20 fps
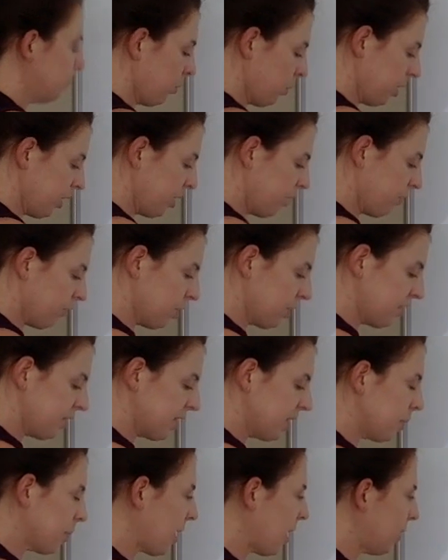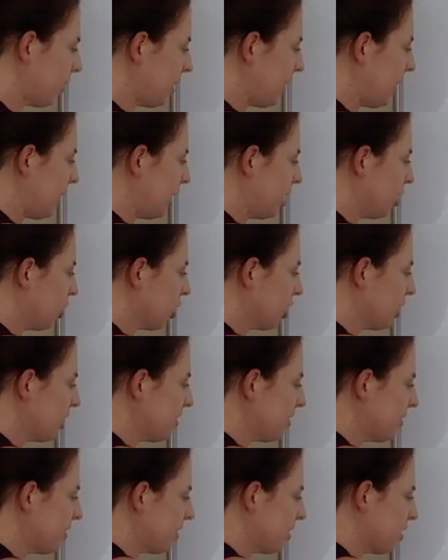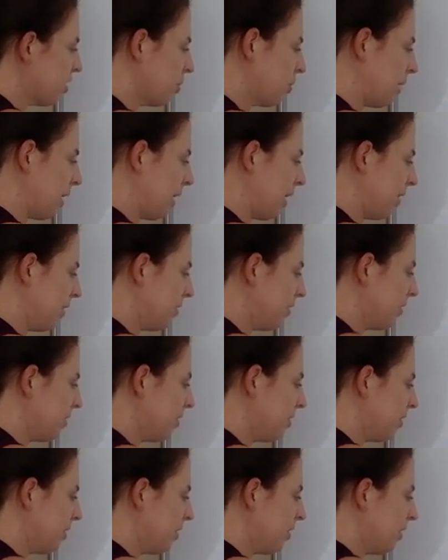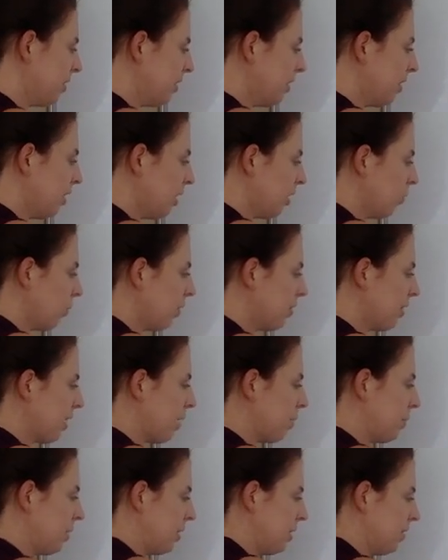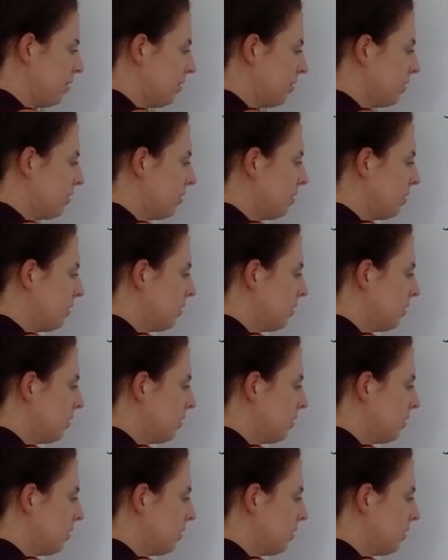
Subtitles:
we're going to first think about an increase in demand and what that means.